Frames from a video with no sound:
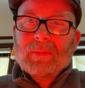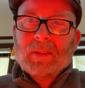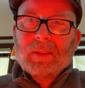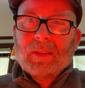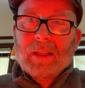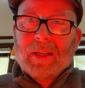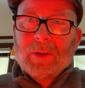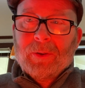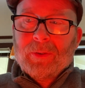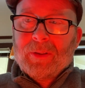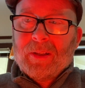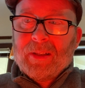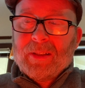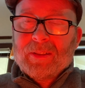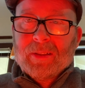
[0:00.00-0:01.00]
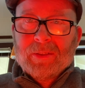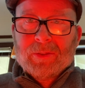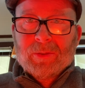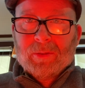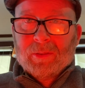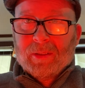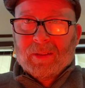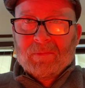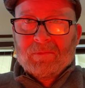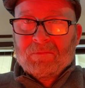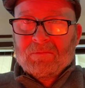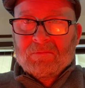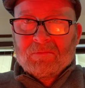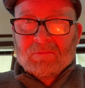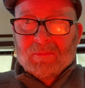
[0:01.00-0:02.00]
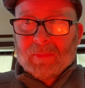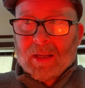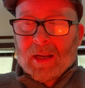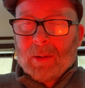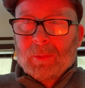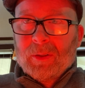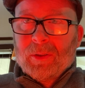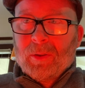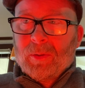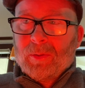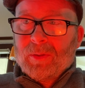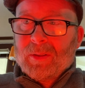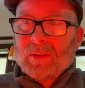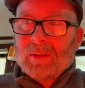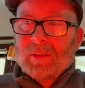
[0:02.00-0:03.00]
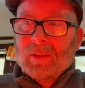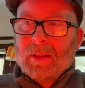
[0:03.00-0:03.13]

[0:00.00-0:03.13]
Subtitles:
Laertes, and certainly Hamlet knows